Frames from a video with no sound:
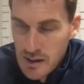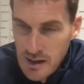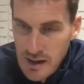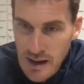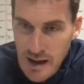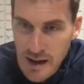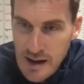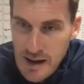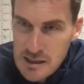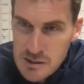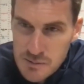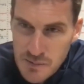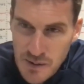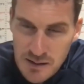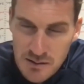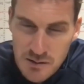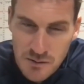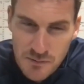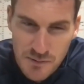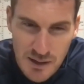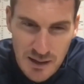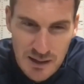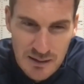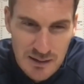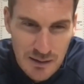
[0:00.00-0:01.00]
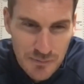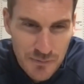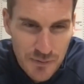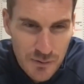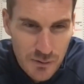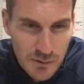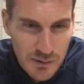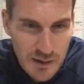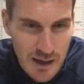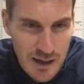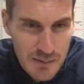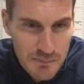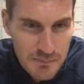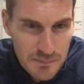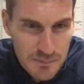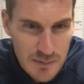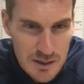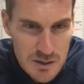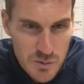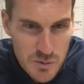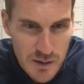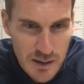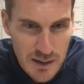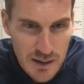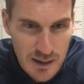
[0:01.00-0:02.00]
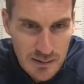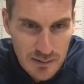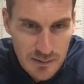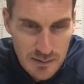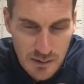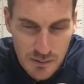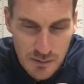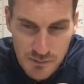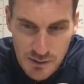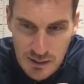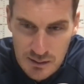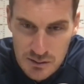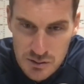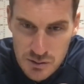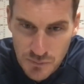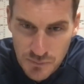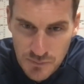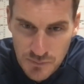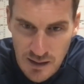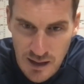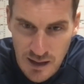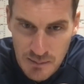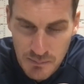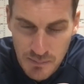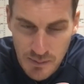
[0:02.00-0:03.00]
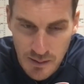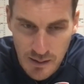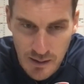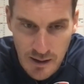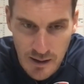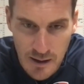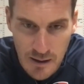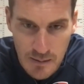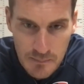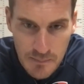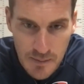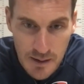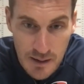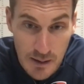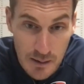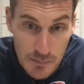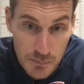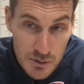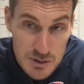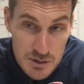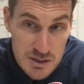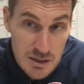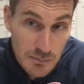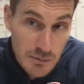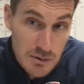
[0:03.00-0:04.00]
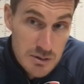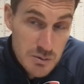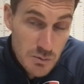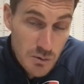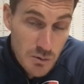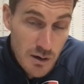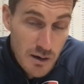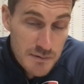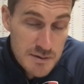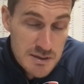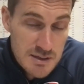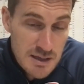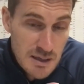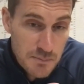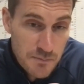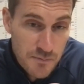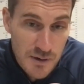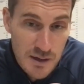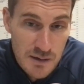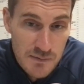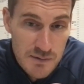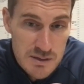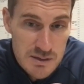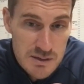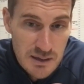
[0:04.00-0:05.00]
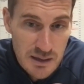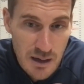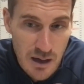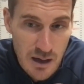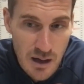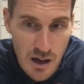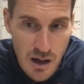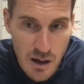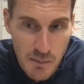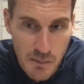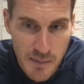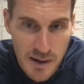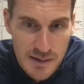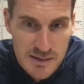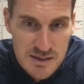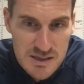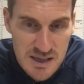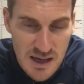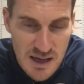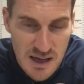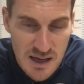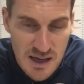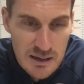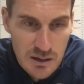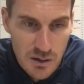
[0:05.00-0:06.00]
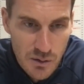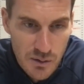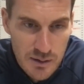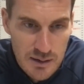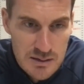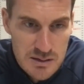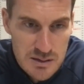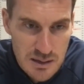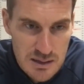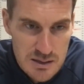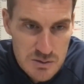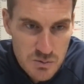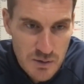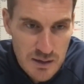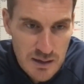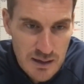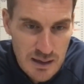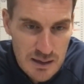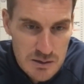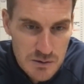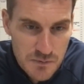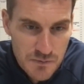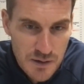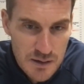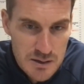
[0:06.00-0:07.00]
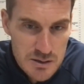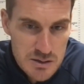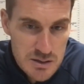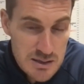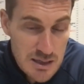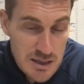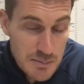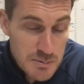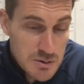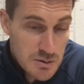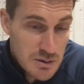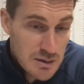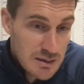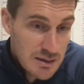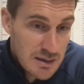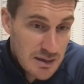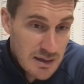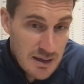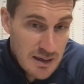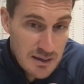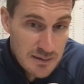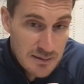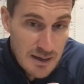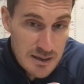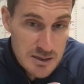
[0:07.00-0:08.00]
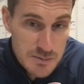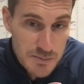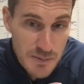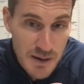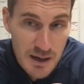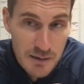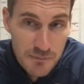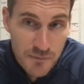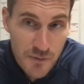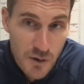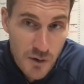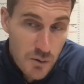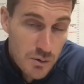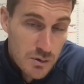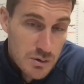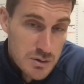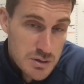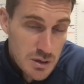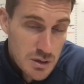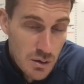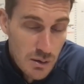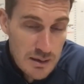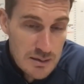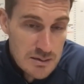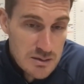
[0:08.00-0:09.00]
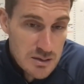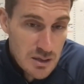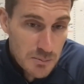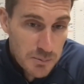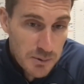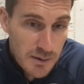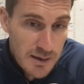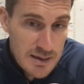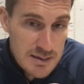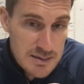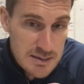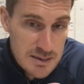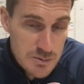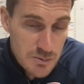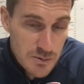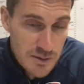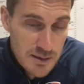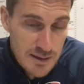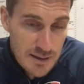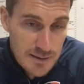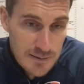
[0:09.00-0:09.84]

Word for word: I expect a really difficult game this weekend, a really tough game. Um, but similar to what I've said previously, our, our mentality going into this weekend's fixture is absolutely key, and that's my focus going into the players this weekend.